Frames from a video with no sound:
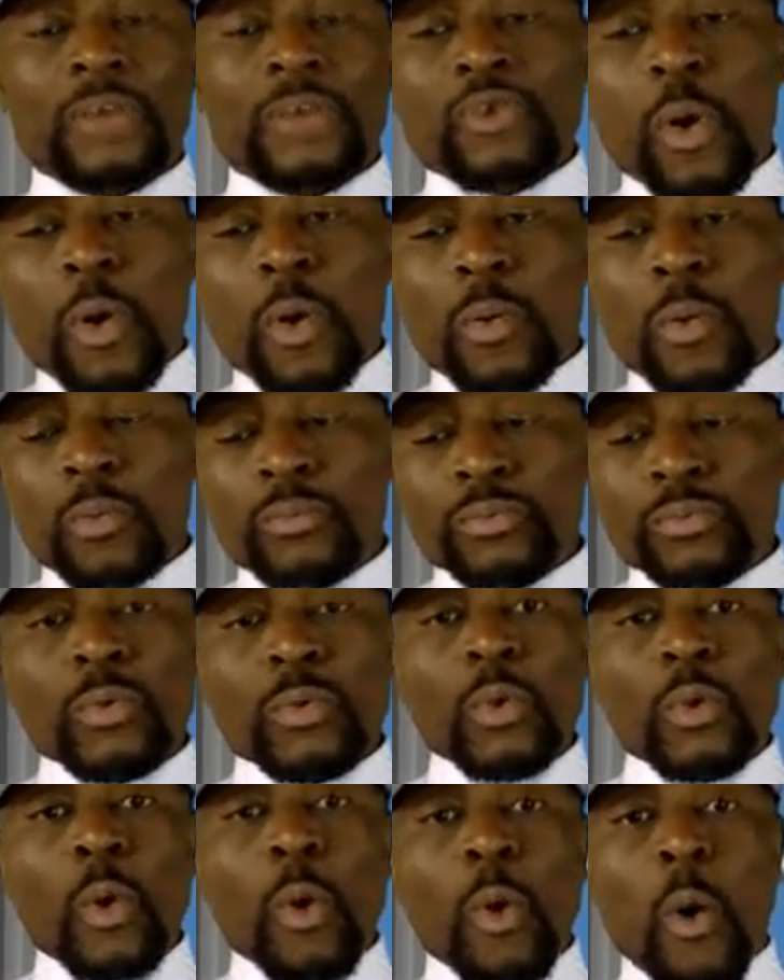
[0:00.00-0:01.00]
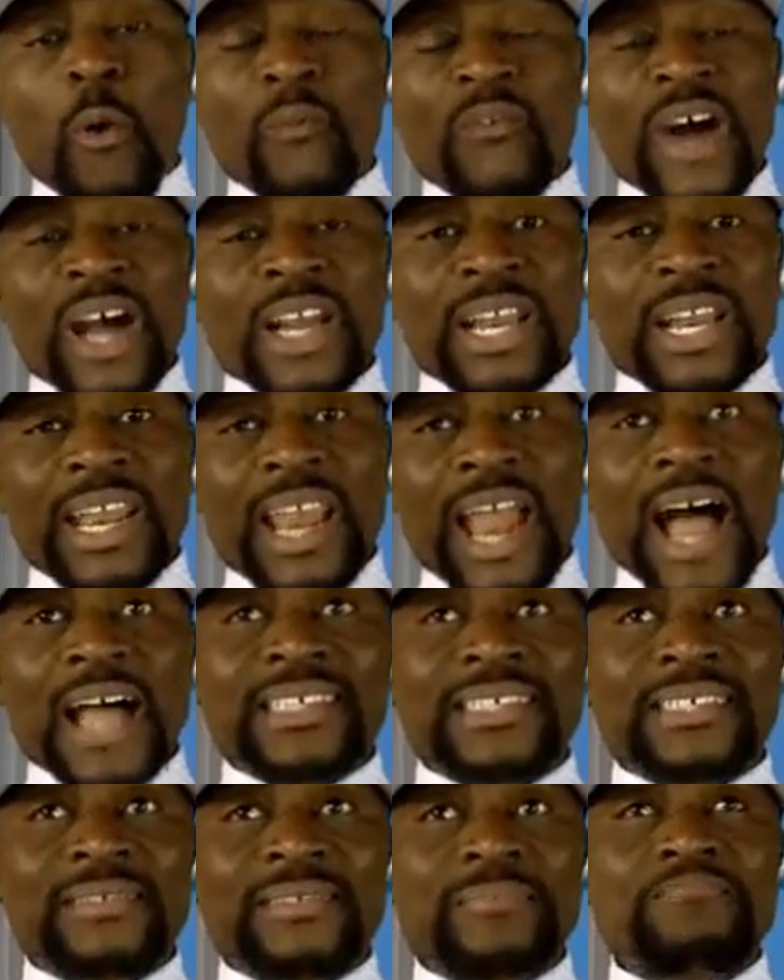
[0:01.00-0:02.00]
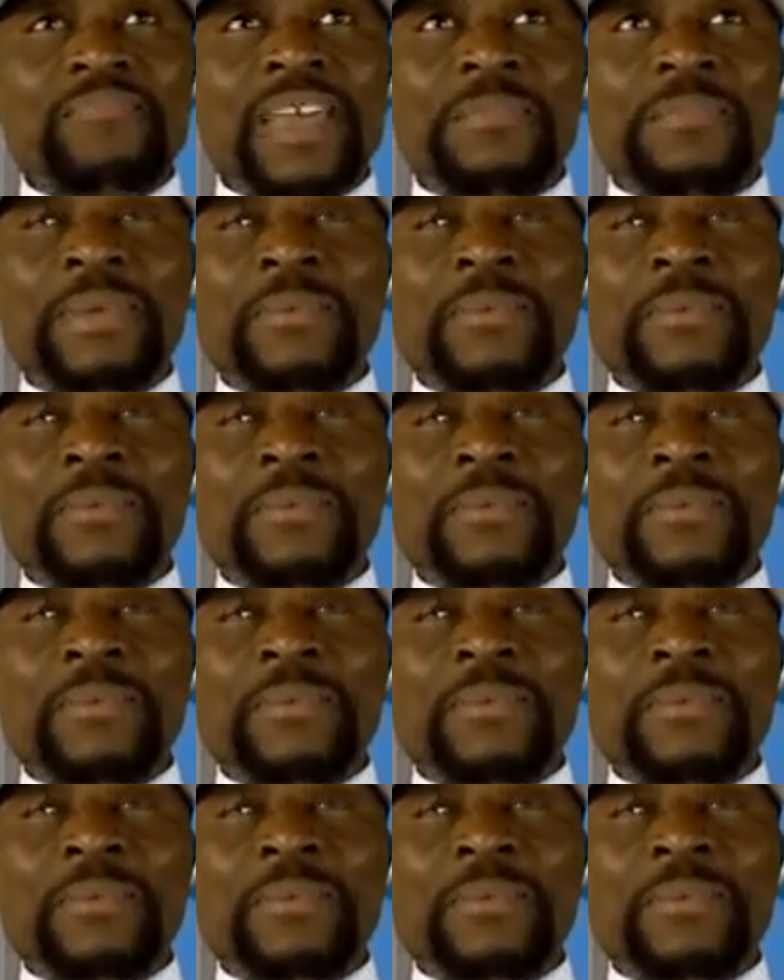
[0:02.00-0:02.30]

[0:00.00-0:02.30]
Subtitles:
maybe I just talk say the last 8 months,